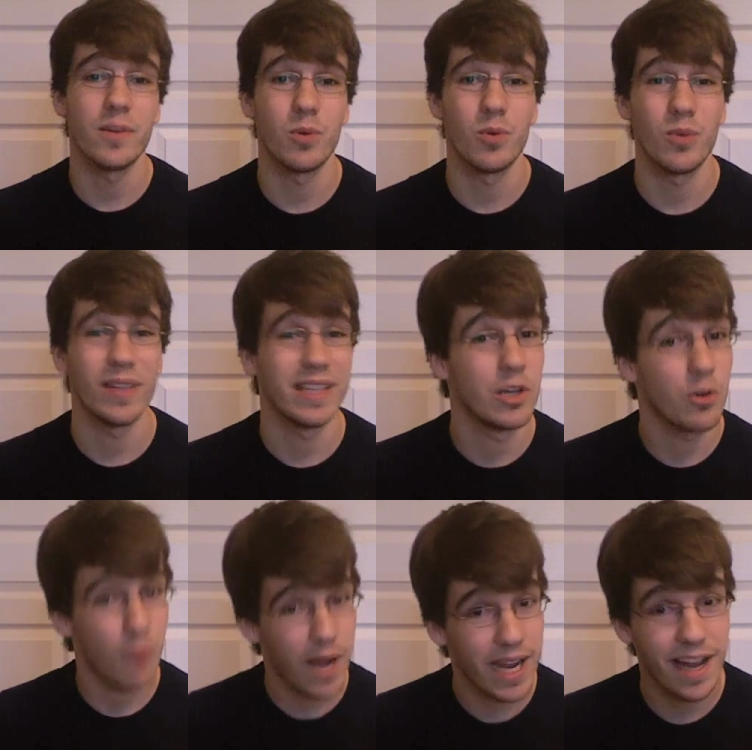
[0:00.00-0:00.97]
were really
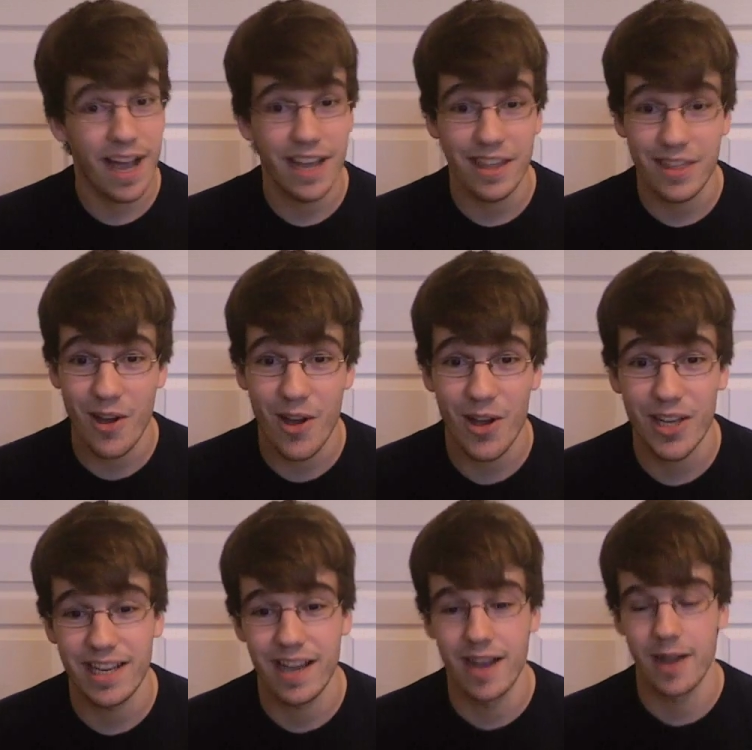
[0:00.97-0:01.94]
great, I
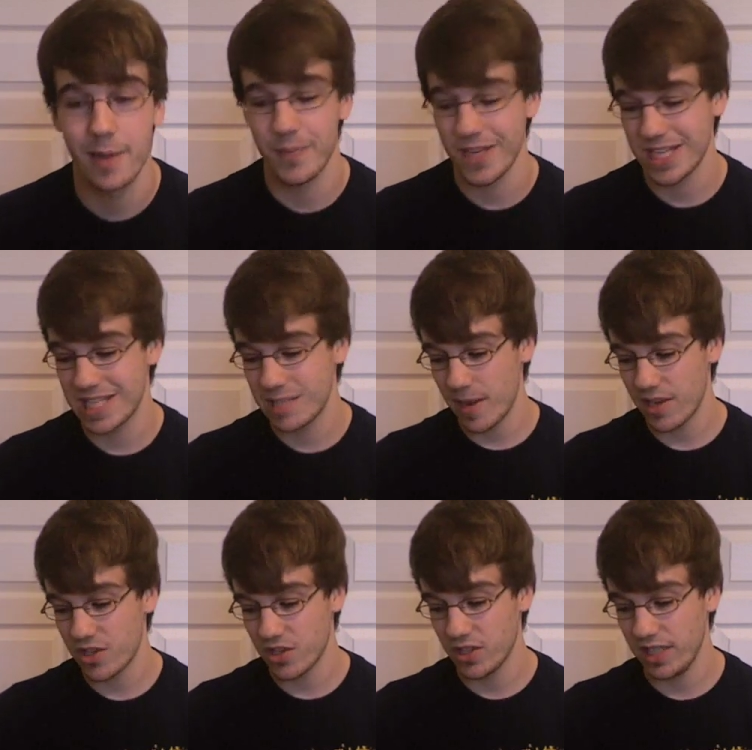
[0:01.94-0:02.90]
thought,
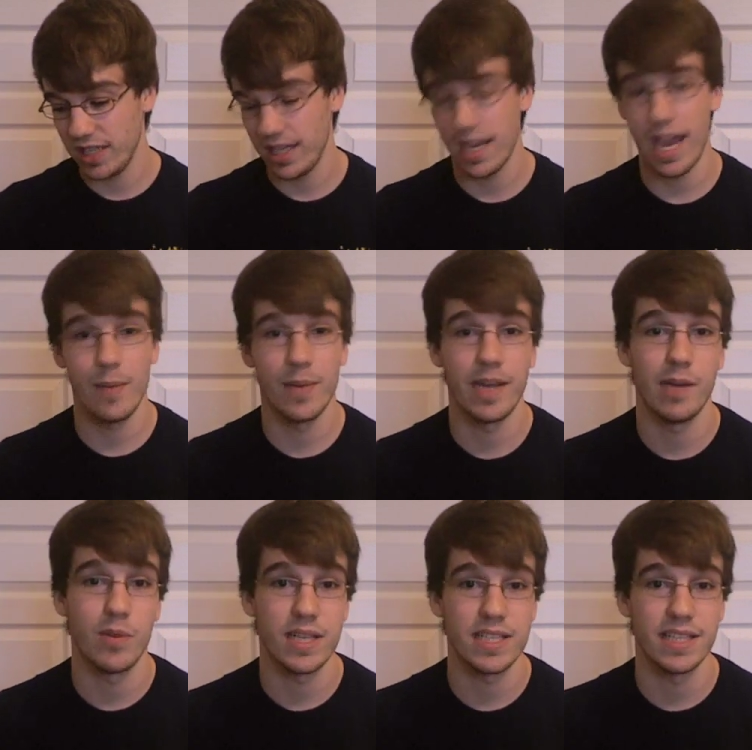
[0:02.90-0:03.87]
especially Abigail
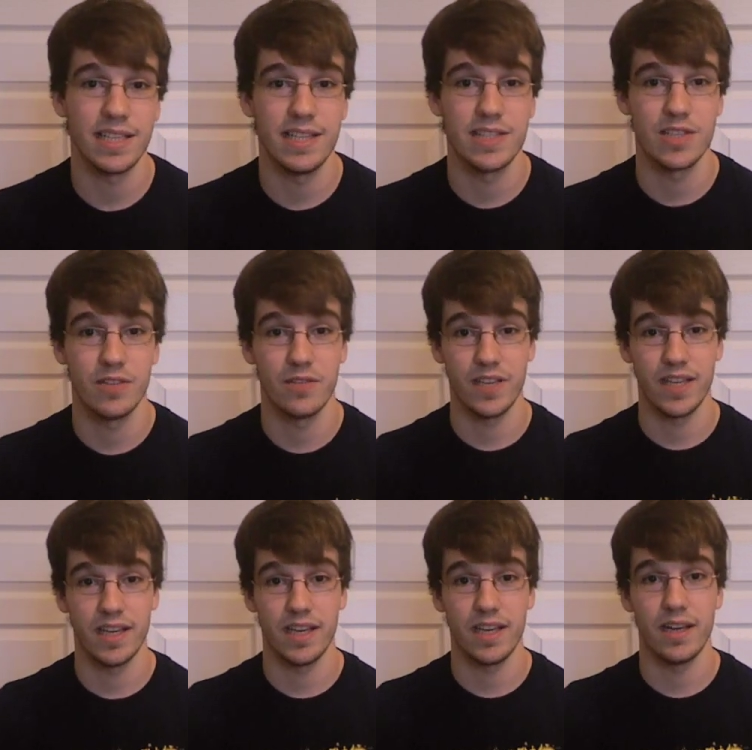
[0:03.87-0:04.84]
Breslin and
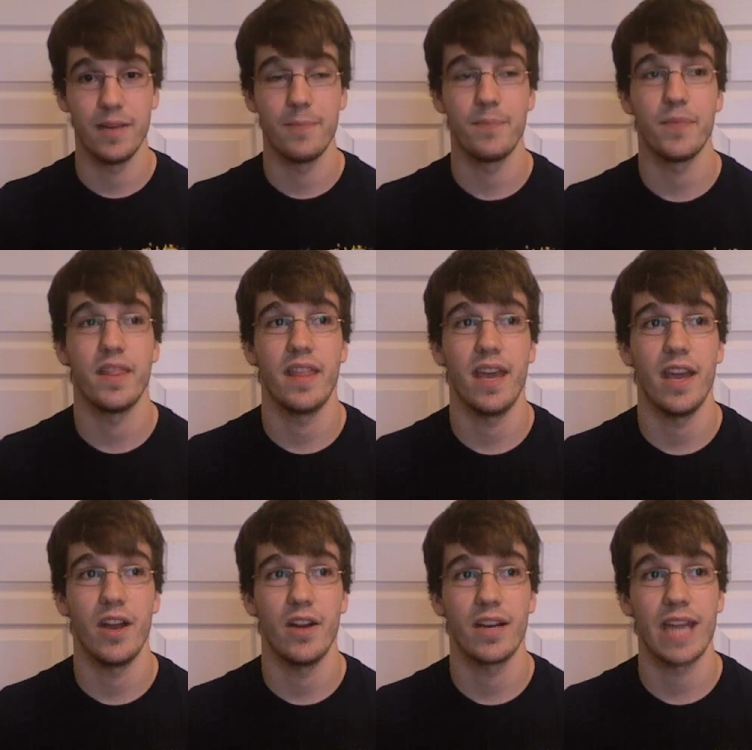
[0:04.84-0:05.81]
Sofia.
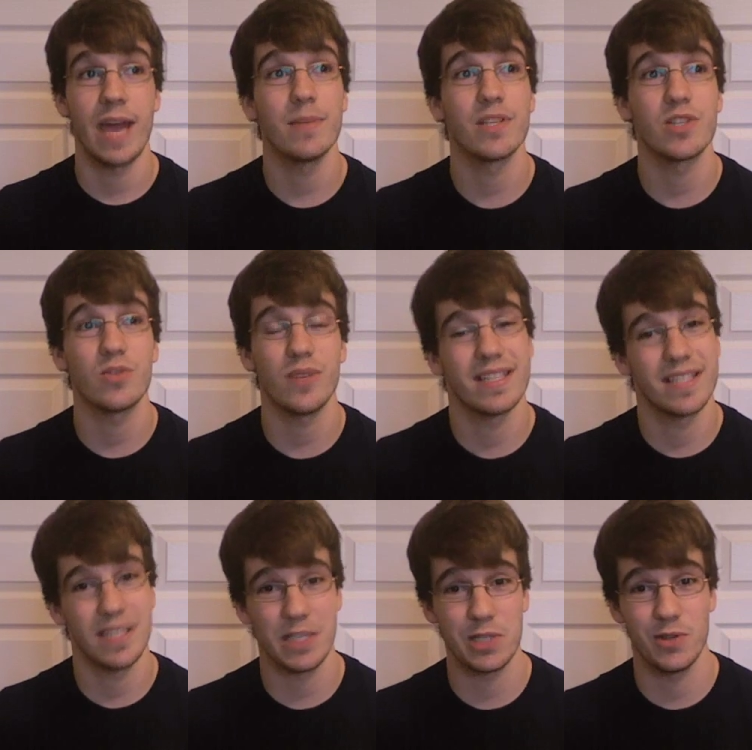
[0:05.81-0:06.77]
Their chemistry as
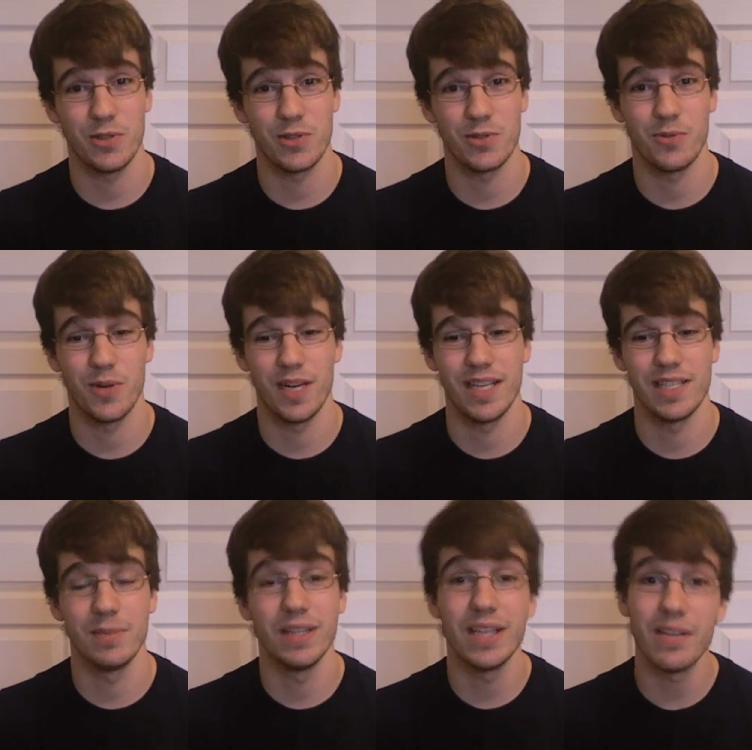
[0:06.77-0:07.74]
sisters was
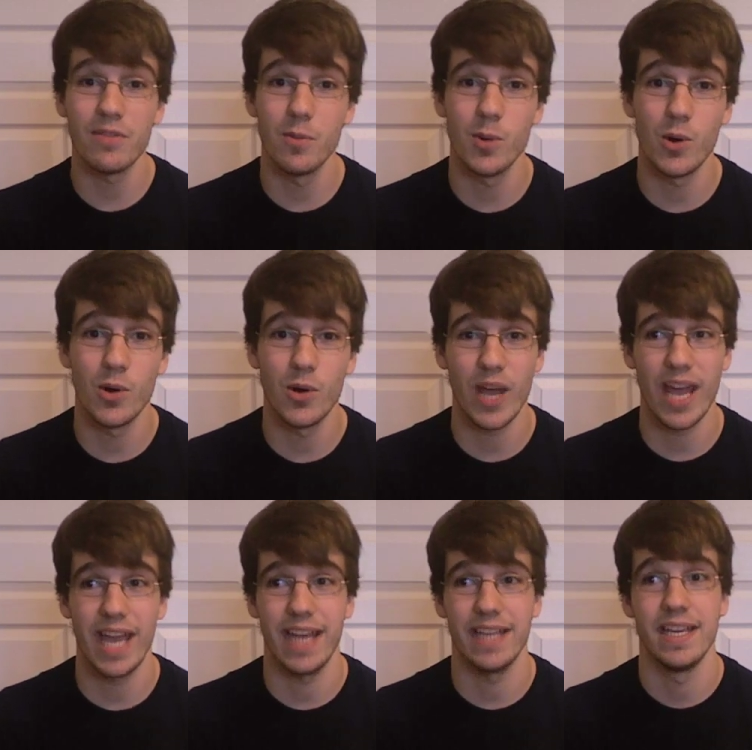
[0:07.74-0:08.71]
believable
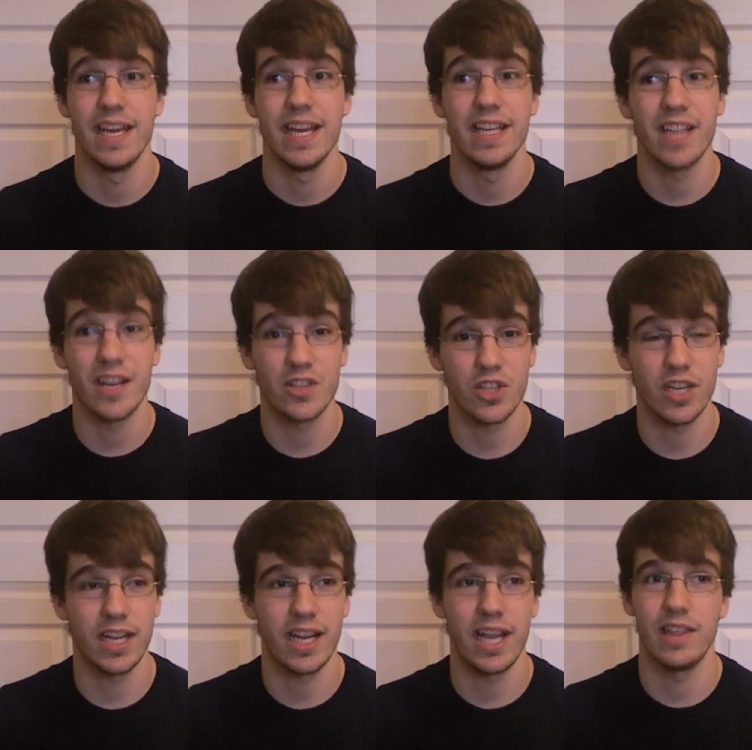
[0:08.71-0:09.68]
and
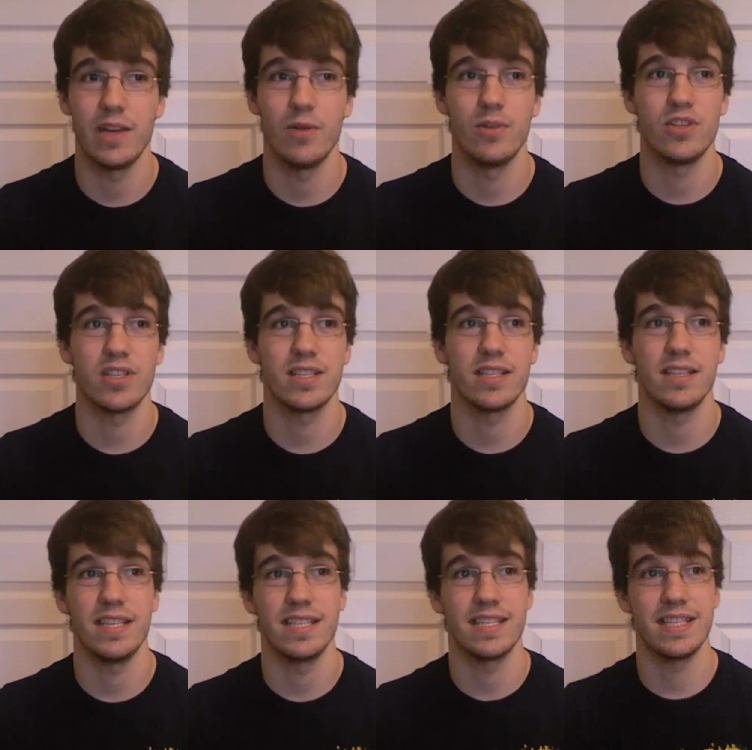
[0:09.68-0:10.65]
touching, and there were
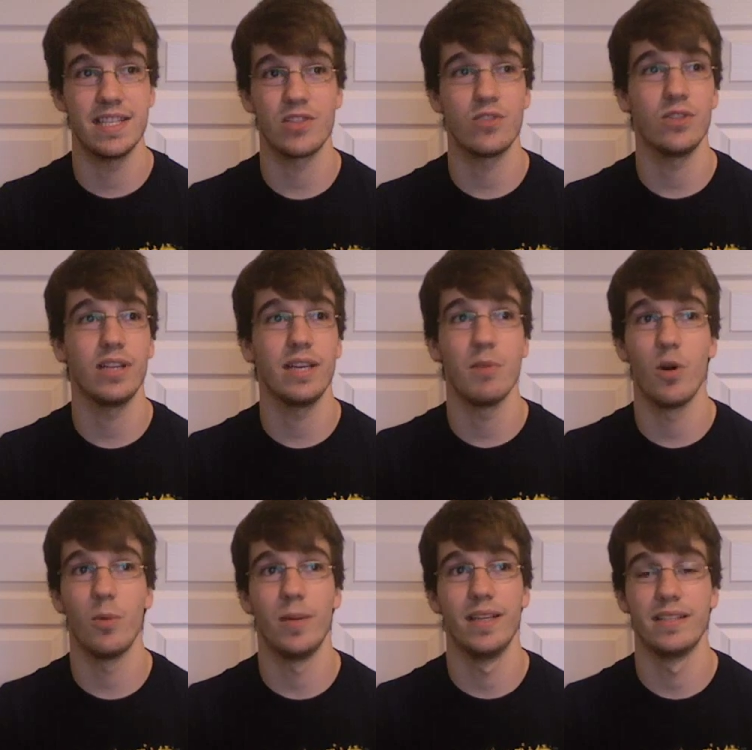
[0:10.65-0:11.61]
just these sisterly
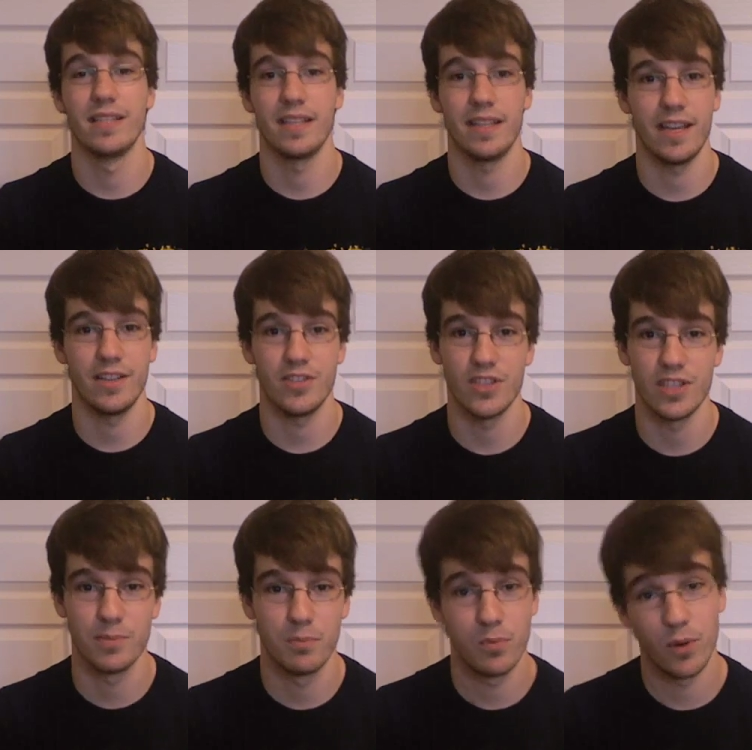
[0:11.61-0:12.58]
moments that
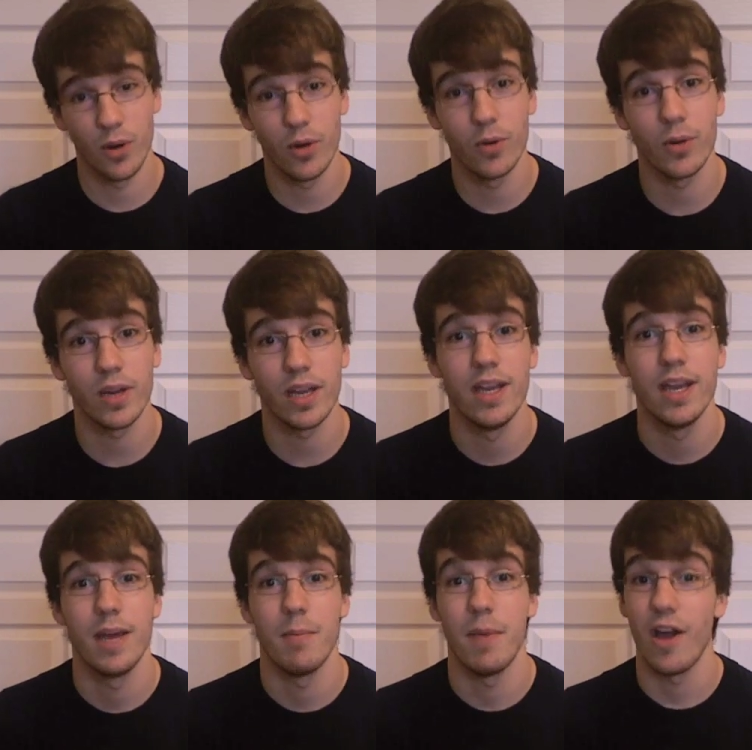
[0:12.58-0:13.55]
just broke
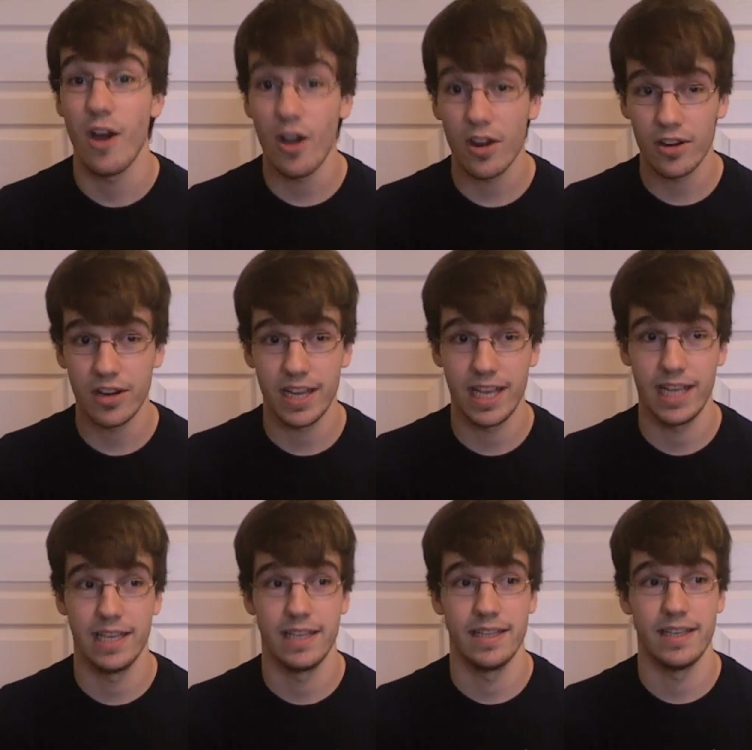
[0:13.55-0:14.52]
my heart,
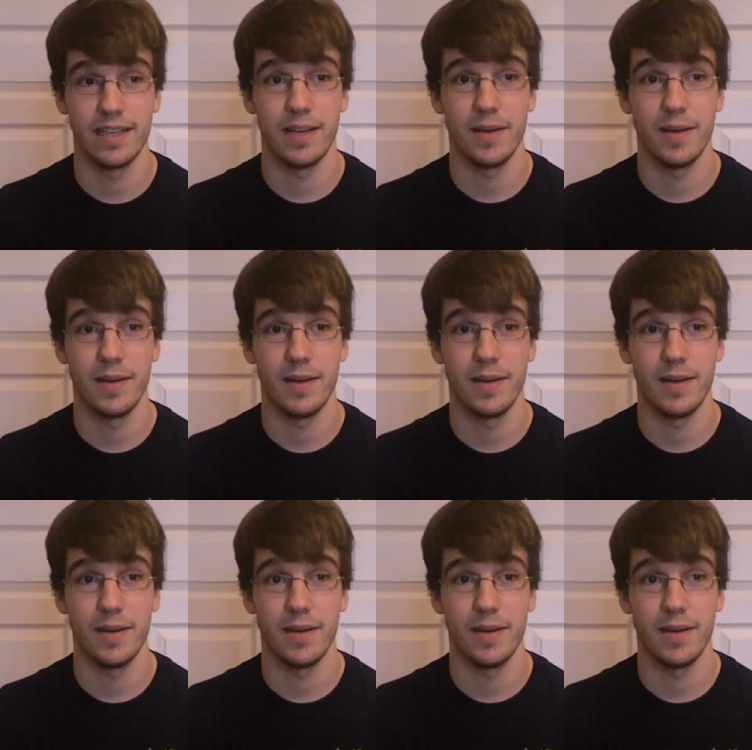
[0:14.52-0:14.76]
and